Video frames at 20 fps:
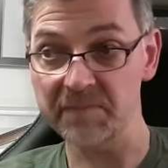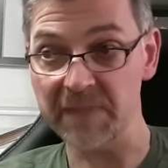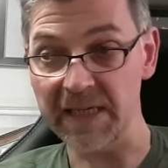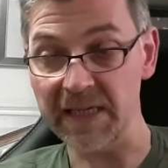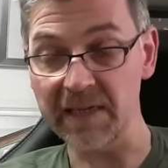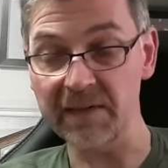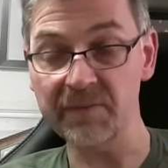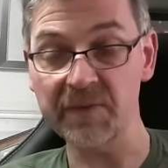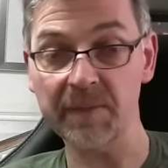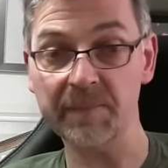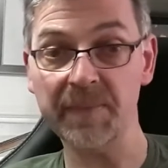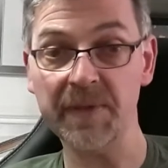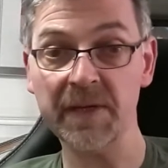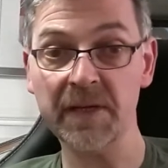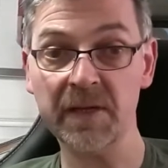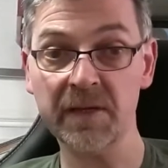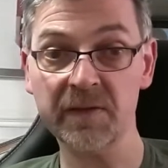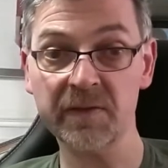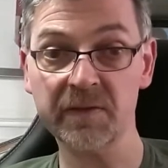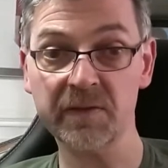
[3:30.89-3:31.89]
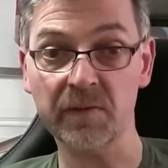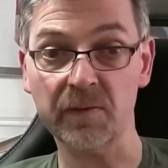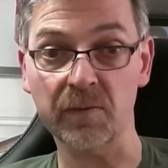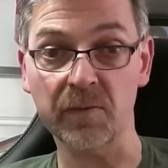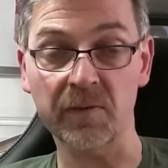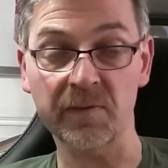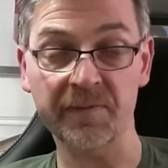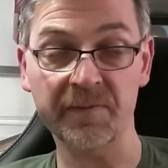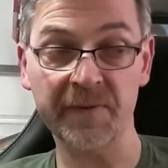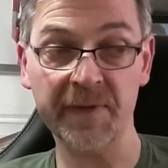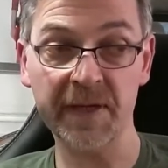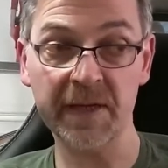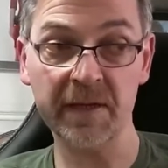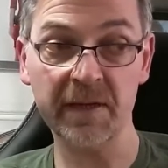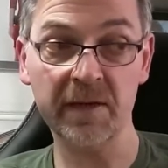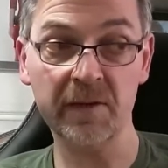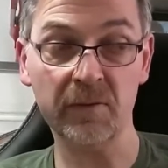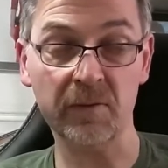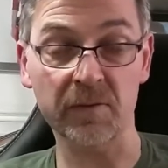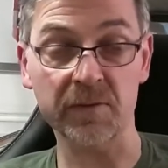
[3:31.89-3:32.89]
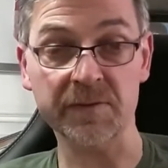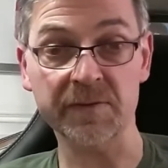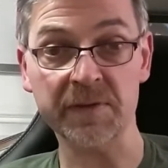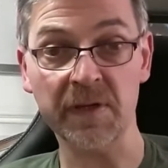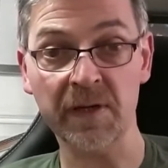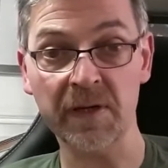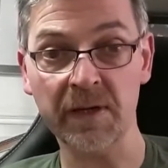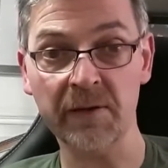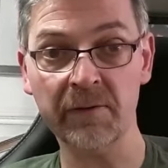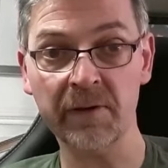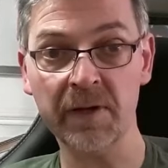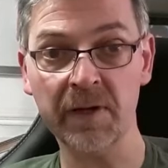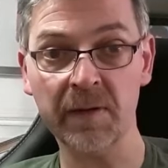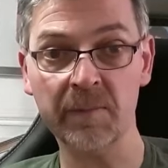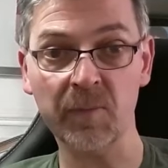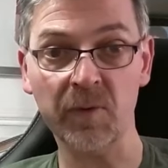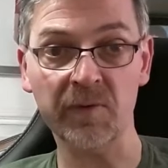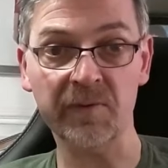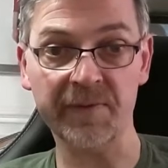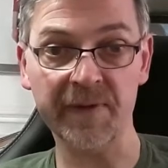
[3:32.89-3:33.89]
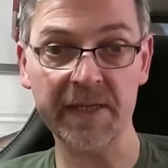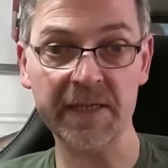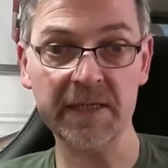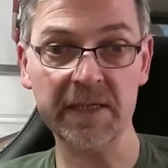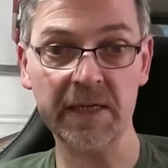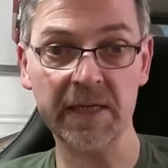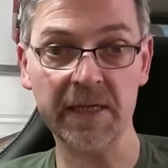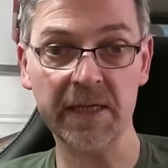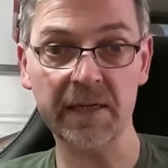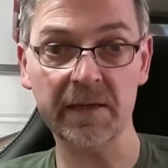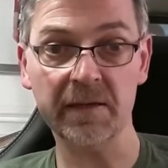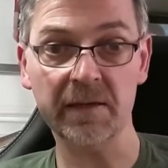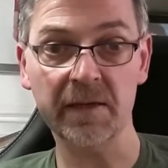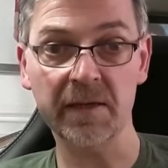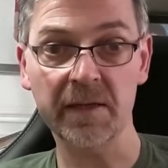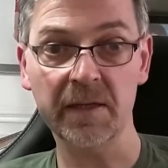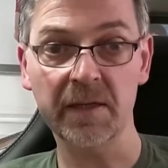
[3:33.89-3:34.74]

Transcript: even a bust or figure or diorama or vignette